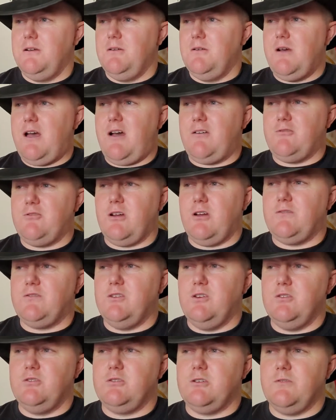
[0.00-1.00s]
after I've
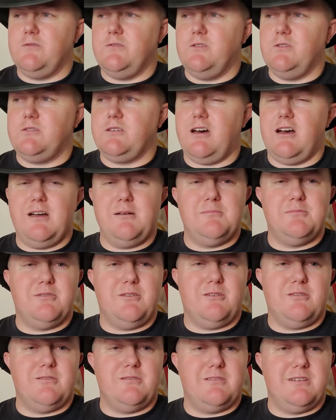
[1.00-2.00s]
used it a few times,
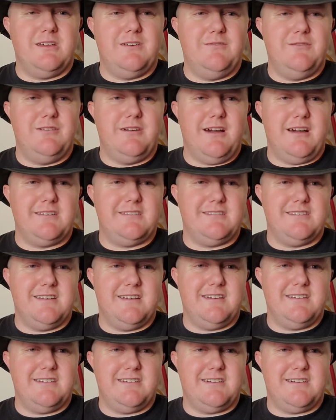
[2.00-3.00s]
I'll give you guys
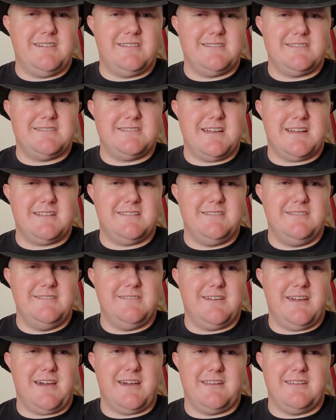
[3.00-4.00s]
a second
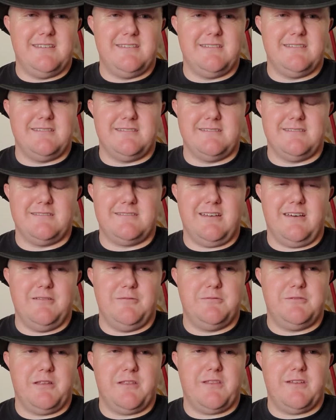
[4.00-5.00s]
look at it and tell you
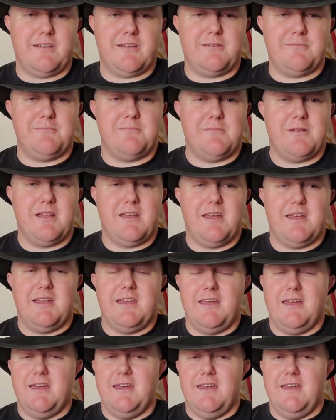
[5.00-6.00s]
what I think.
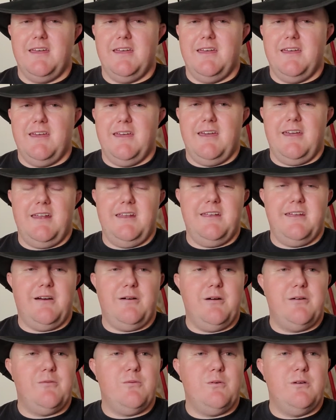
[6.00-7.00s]
Anyhow,
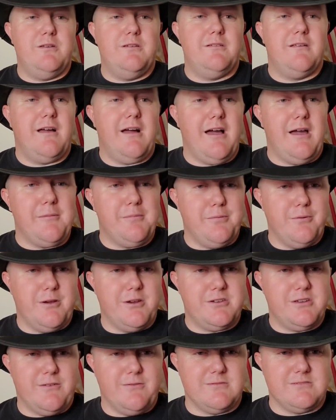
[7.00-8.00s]
everyone, I
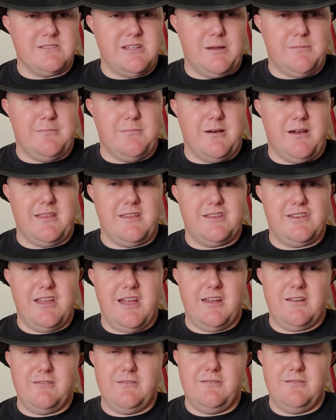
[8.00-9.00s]
appreciate everyone stopping by the
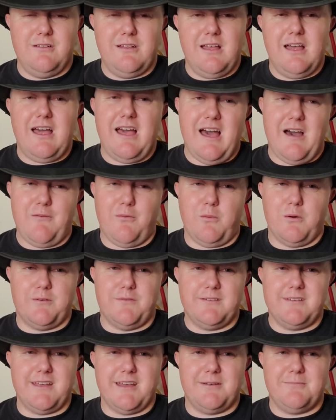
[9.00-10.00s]
channel. Have a
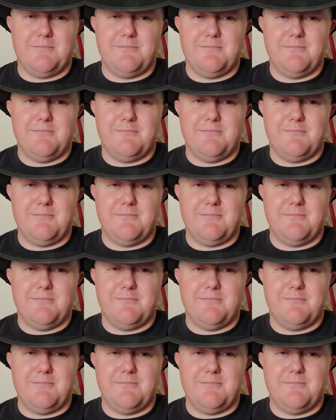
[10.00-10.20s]
wonderful day.